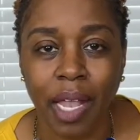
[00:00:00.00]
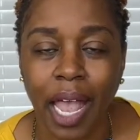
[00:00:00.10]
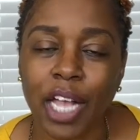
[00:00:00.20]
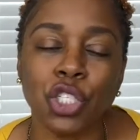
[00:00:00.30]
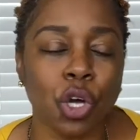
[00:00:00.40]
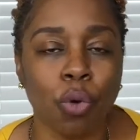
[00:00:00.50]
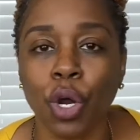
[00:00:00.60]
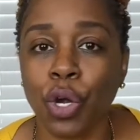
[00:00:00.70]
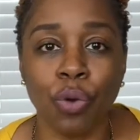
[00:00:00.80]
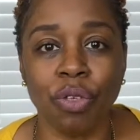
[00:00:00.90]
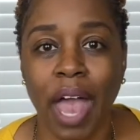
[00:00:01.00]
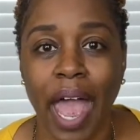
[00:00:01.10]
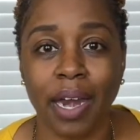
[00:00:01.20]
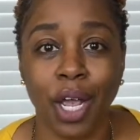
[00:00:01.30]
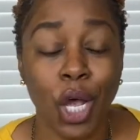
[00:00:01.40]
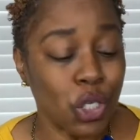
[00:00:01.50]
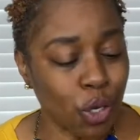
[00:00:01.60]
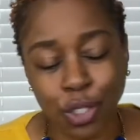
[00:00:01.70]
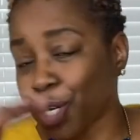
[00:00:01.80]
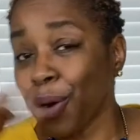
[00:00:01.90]
And Jonah knew that. So
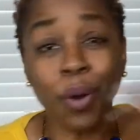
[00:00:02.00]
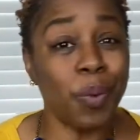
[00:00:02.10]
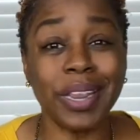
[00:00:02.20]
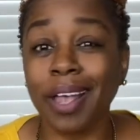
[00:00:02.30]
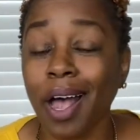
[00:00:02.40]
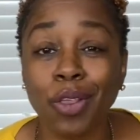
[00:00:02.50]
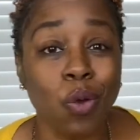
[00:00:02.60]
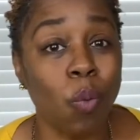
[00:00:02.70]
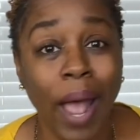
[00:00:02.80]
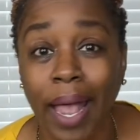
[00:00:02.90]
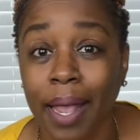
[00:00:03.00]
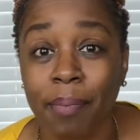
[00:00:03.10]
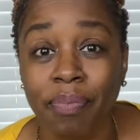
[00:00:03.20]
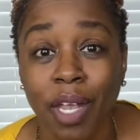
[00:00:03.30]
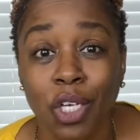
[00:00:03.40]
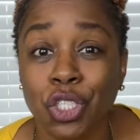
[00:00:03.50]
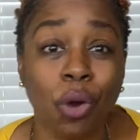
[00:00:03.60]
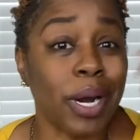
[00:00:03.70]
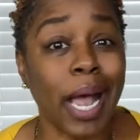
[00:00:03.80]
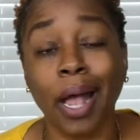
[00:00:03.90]
Jonah went the other way.
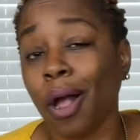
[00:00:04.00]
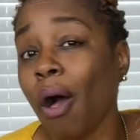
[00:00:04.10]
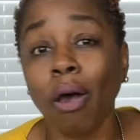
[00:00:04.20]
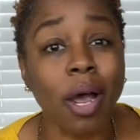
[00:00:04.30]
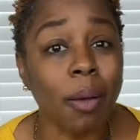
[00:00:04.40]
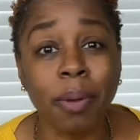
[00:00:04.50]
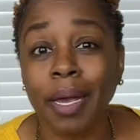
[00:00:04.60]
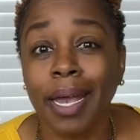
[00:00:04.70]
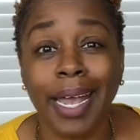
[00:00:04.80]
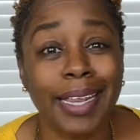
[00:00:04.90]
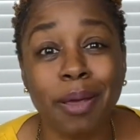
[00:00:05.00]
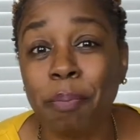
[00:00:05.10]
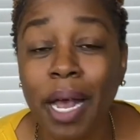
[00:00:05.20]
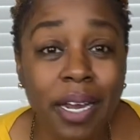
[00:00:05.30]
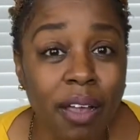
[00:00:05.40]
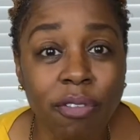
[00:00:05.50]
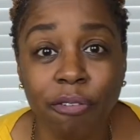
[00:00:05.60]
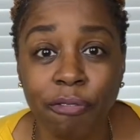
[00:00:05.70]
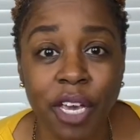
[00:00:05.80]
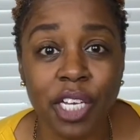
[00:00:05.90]
Jonah got caught up in the belly of the
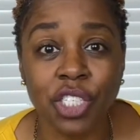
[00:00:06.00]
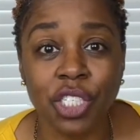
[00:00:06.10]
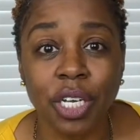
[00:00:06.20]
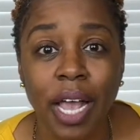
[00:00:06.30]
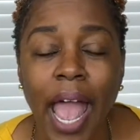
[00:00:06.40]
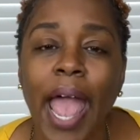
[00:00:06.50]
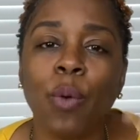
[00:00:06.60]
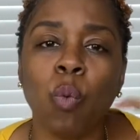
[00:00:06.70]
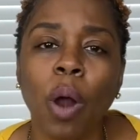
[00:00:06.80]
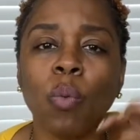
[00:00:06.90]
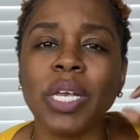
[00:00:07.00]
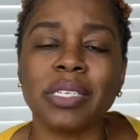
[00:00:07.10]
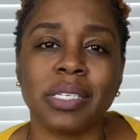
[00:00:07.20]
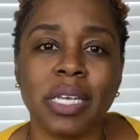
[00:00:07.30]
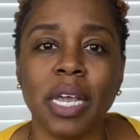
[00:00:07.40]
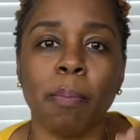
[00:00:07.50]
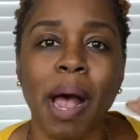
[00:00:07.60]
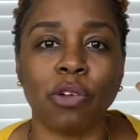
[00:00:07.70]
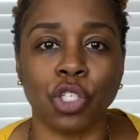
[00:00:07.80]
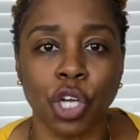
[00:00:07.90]
fish. And what we see
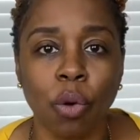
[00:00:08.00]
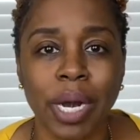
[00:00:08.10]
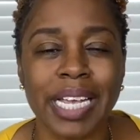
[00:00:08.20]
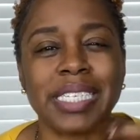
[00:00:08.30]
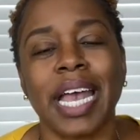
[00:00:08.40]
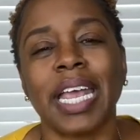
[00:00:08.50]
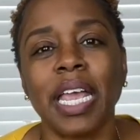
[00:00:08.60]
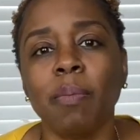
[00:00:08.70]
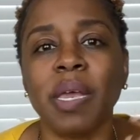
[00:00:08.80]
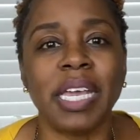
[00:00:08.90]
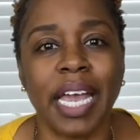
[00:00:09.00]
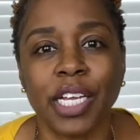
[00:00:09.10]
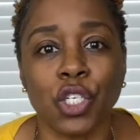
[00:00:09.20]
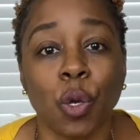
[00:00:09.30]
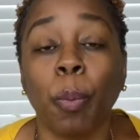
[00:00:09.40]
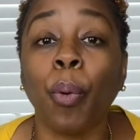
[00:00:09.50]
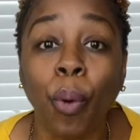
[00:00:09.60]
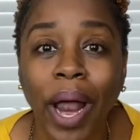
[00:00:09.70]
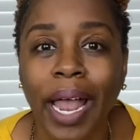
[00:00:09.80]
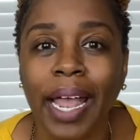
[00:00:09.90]
about Jonah is that he began to
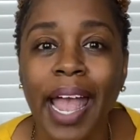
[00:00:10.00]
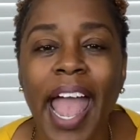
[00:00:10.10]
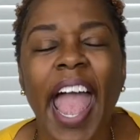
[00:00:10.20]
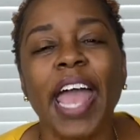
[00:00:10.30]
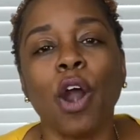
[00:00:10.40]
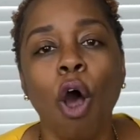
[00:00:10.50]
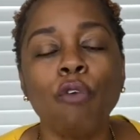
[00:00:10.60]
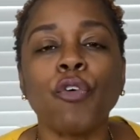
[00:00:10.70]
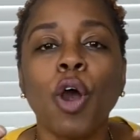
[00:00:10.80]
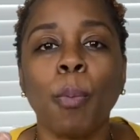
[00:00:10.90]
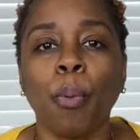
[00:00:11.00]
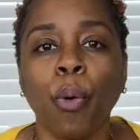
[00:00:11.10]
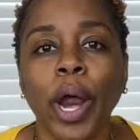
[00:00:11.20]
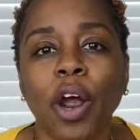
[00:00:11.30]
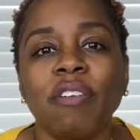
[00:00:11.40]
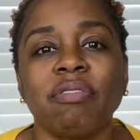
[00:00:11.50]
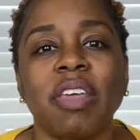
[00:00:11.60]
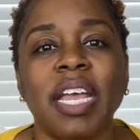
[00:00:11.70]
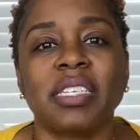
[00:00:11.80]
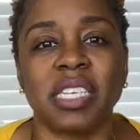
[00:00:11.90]
pray and offer a prayer of
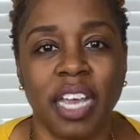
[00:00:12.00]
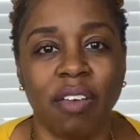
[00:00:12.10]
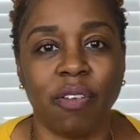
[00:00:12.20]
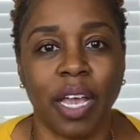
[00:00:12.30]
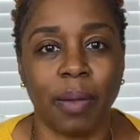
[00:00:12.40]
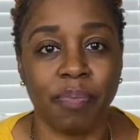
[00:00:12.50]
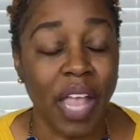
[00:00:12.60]
thanksgiving.